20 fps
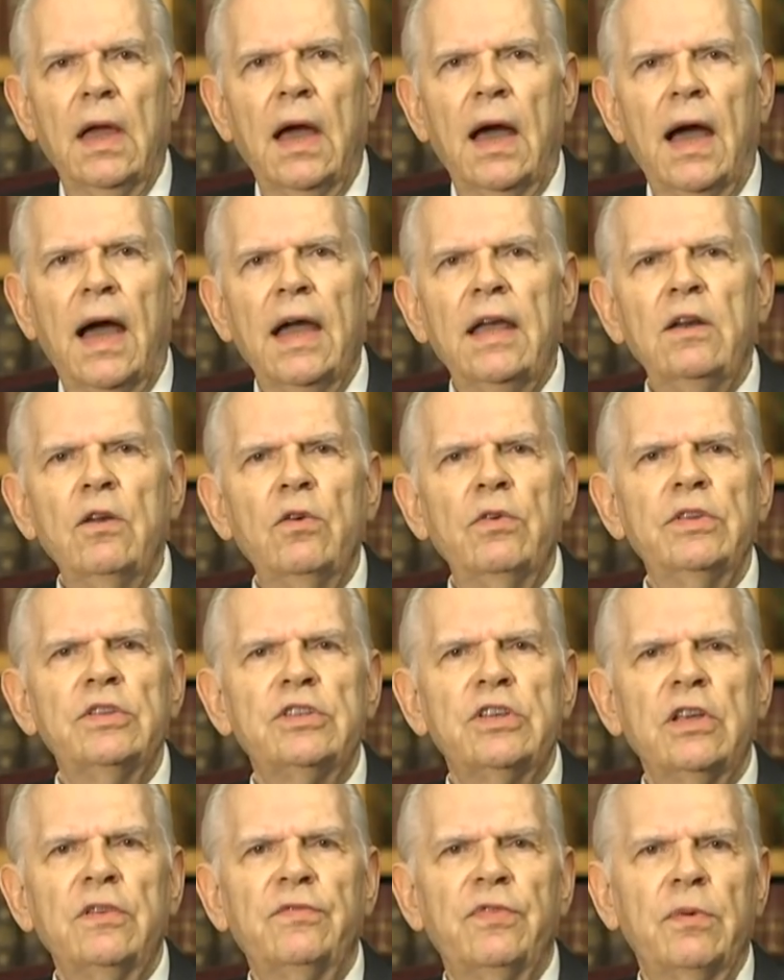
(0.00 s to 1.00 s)
I know
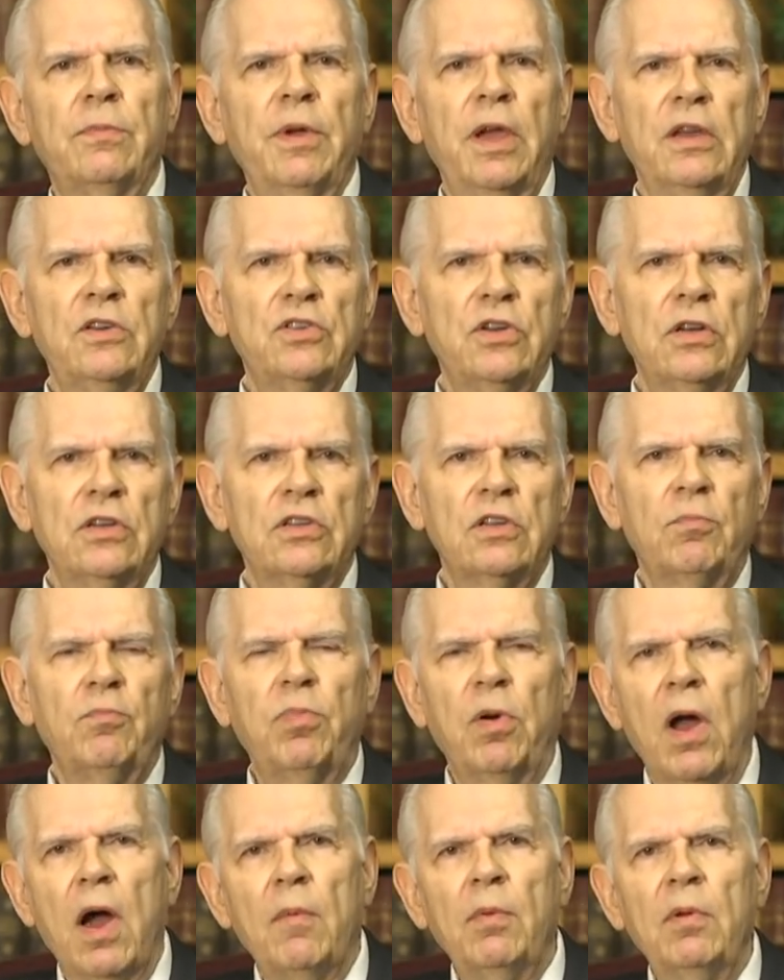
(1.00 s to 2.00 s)
this information is a
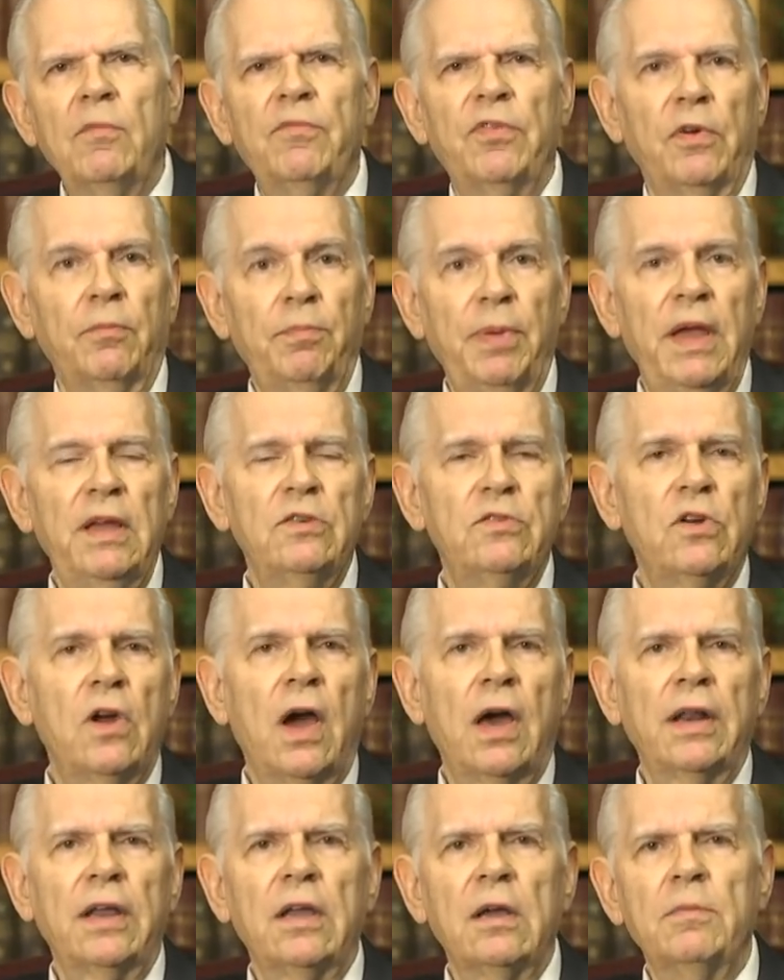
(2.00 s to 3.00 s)
problem for
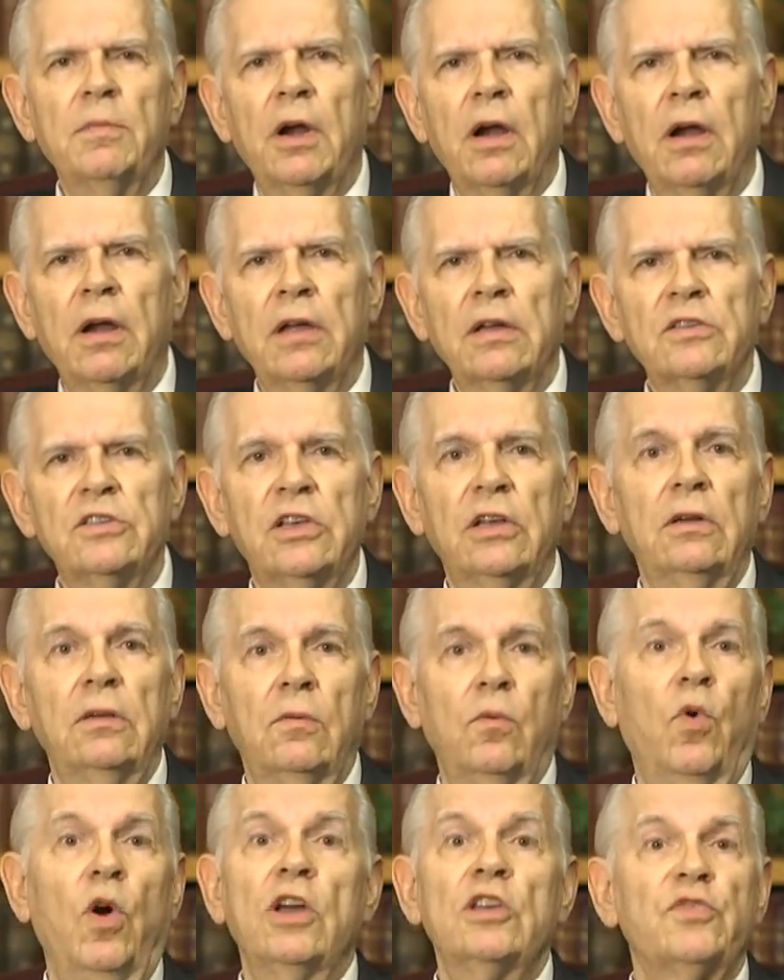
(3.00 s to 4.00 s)
patriotic Americans. It
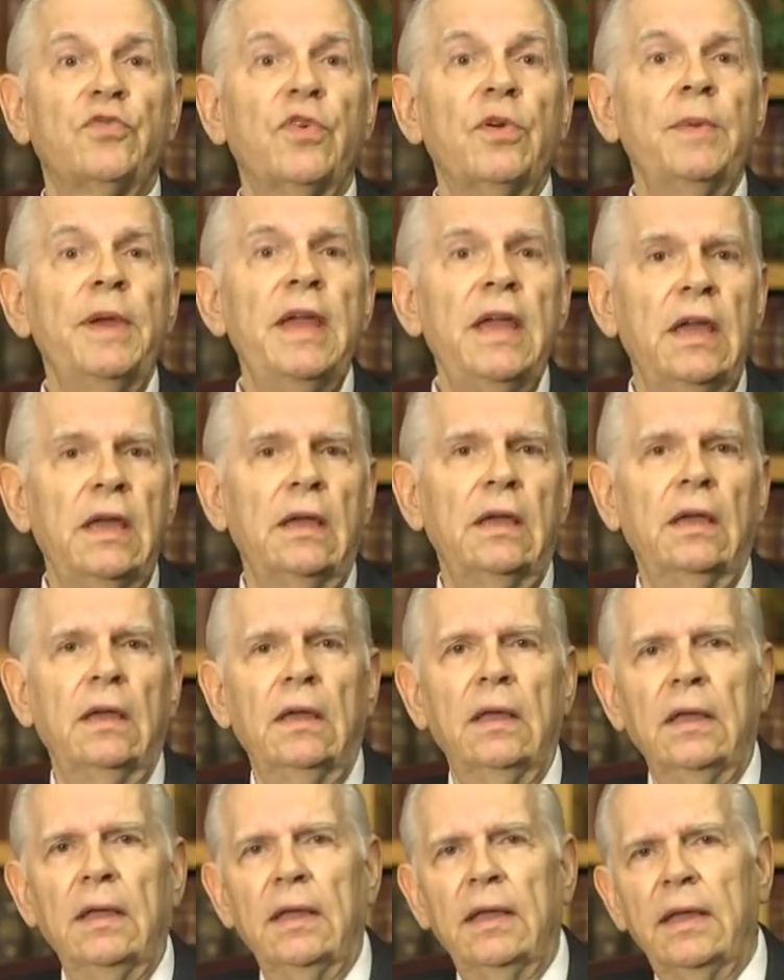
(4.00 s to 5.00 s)
was for me,
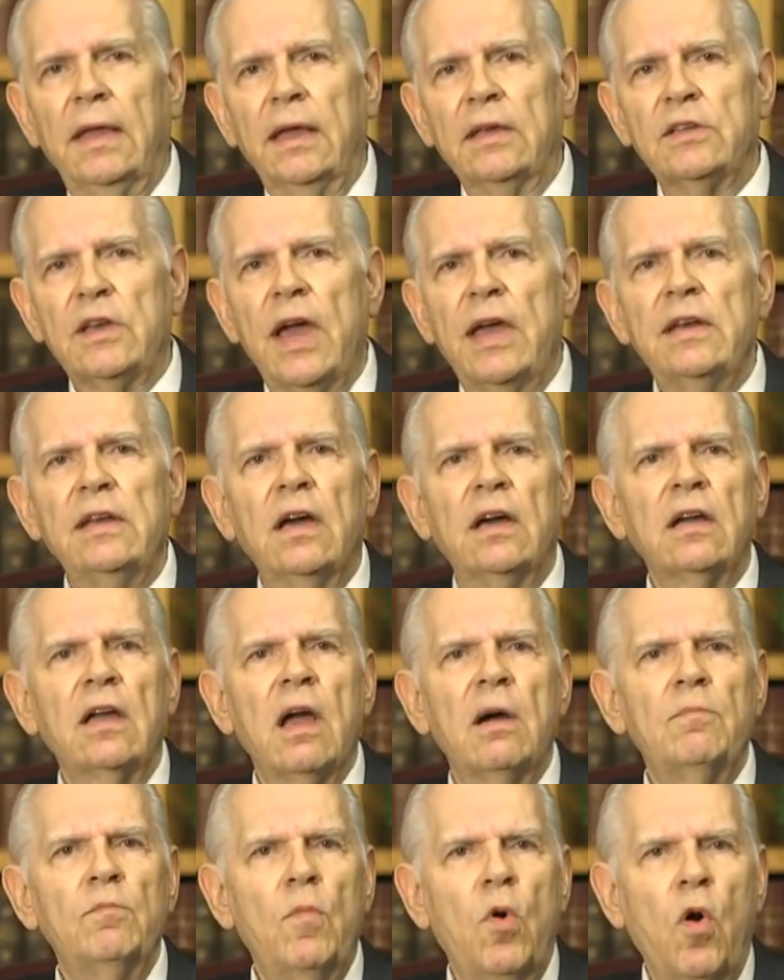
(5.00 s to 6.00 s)
as I dug
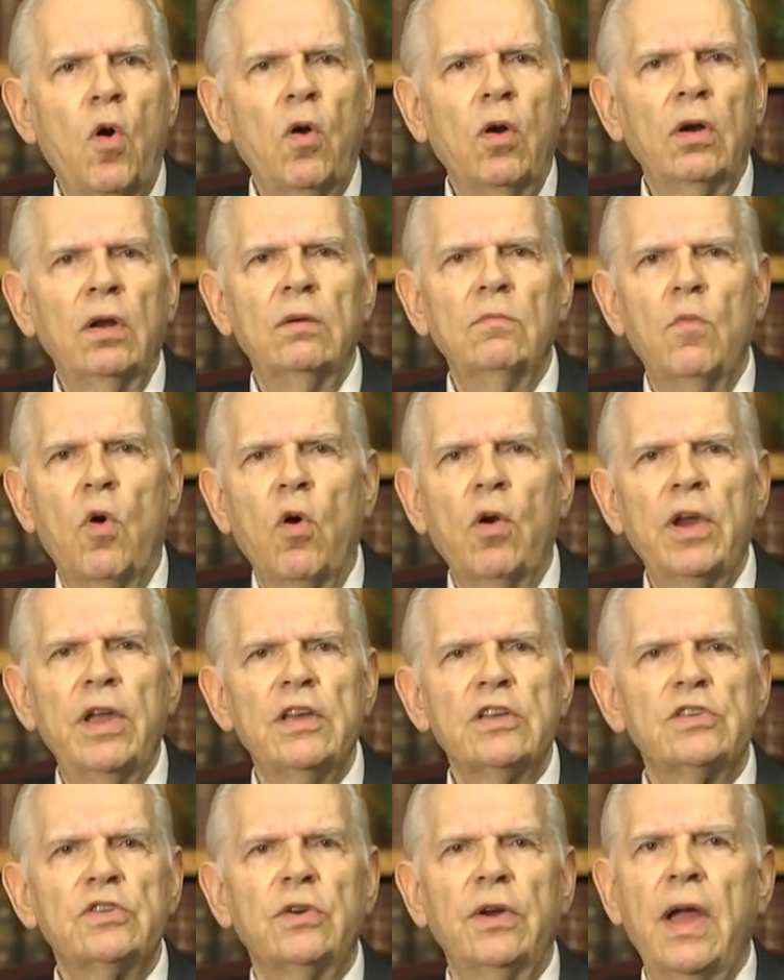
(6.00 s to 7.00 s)
up more and more
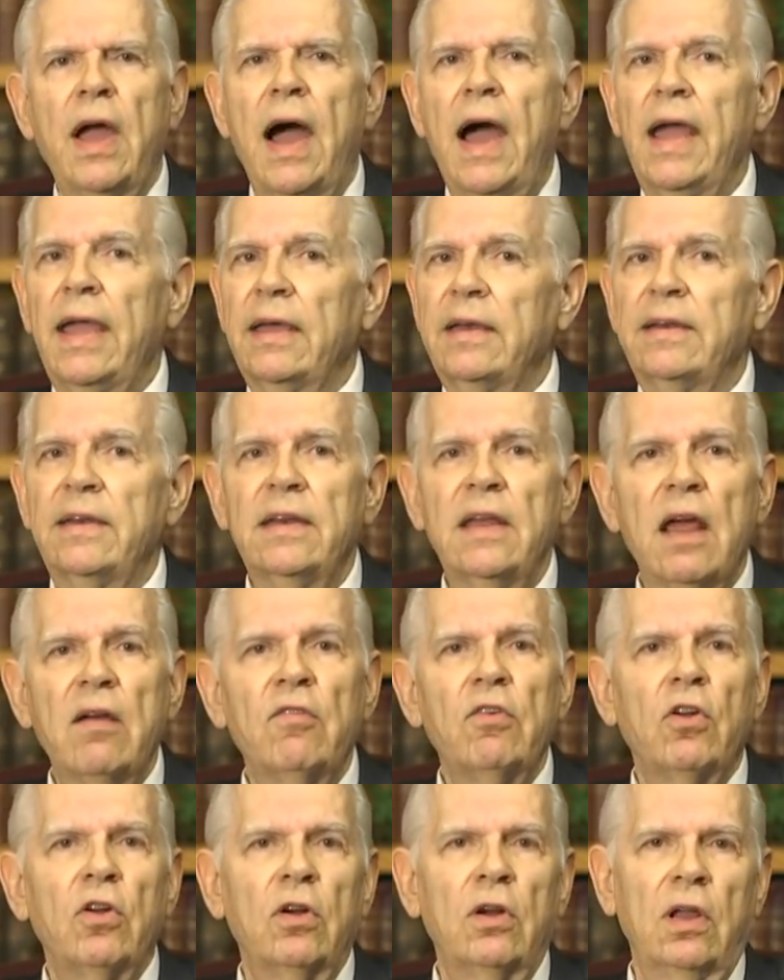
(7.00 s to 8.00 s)
history I had
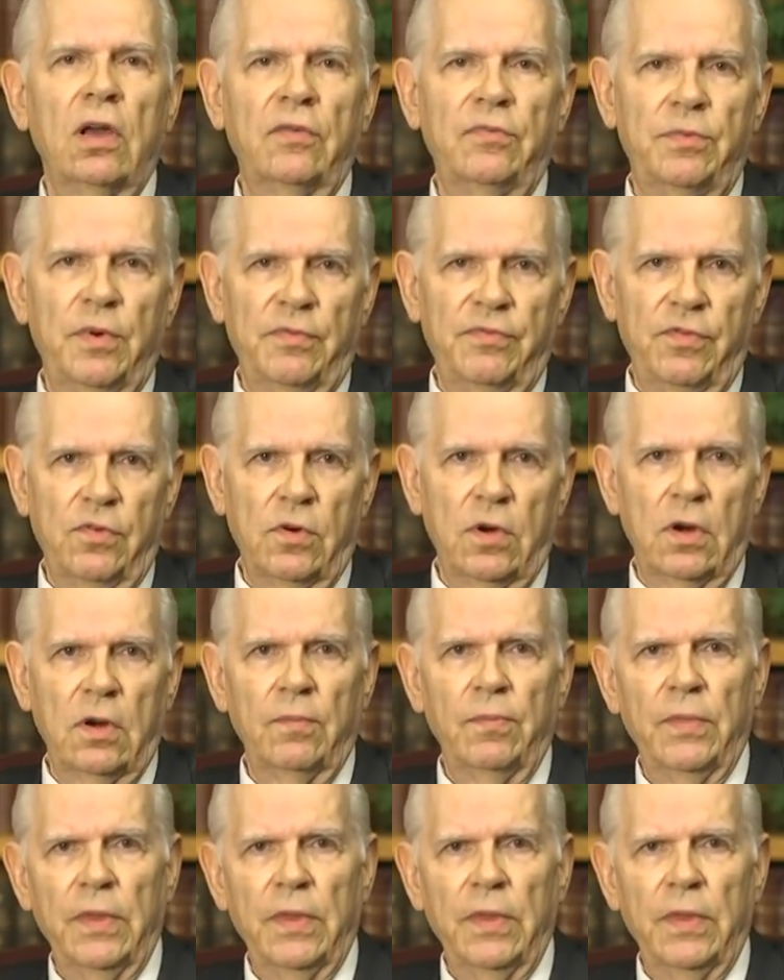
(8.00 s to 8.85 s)
never heard of before.